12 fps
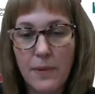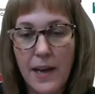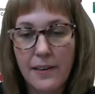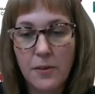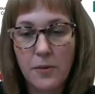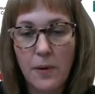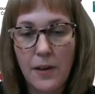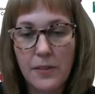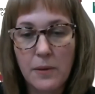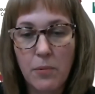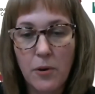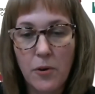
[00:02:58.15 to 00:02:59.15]
that throughout
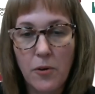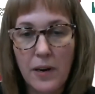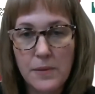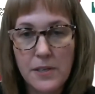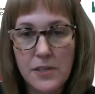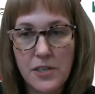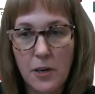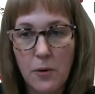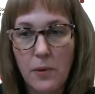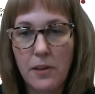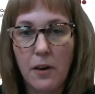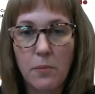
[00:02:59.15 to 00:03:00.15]
the program to share
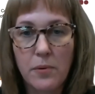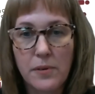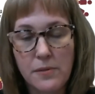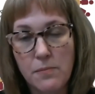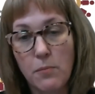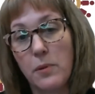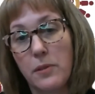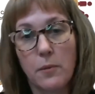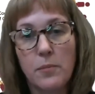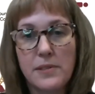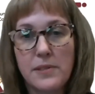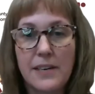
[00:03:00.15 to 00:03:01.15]
with our
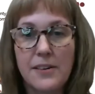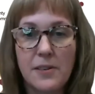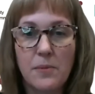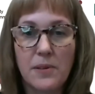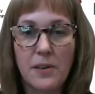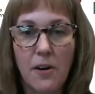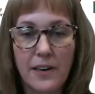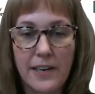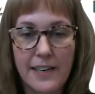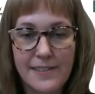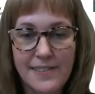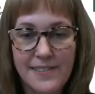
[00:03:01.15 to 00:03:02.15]
presenters and with our
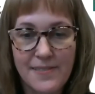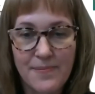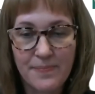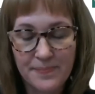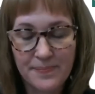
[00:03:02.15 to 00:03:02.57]
audience.